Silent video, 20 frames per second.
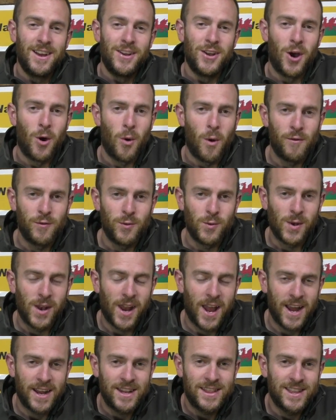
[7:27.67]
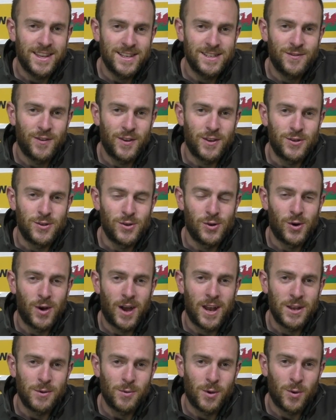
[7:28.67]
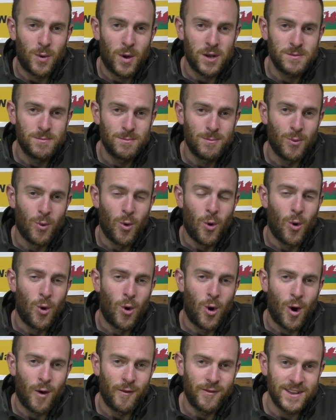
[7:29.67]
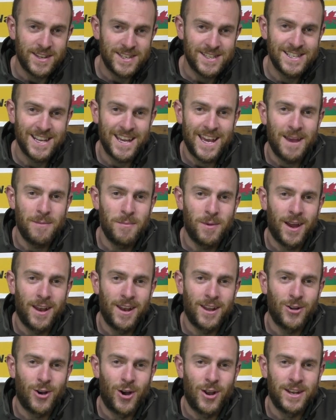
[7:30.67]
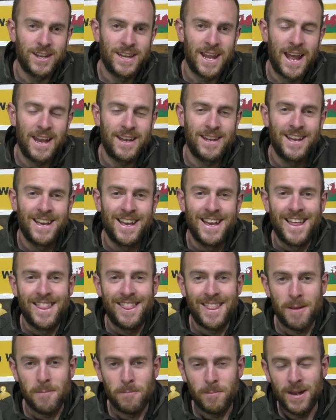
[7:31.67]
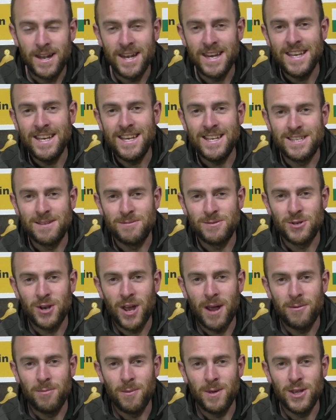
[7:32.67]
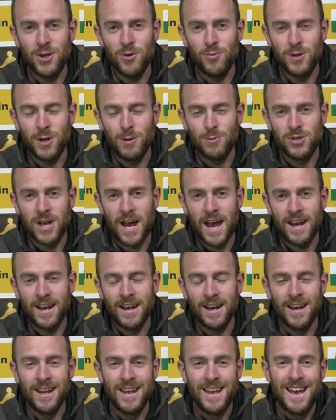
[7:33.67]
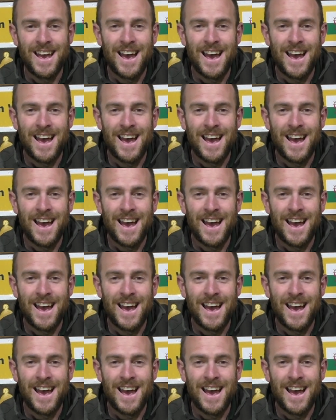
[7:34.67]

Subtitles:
Now, if you liked this video and you want to watch more of the same kind of content, then please subscribe to my YouTube channel.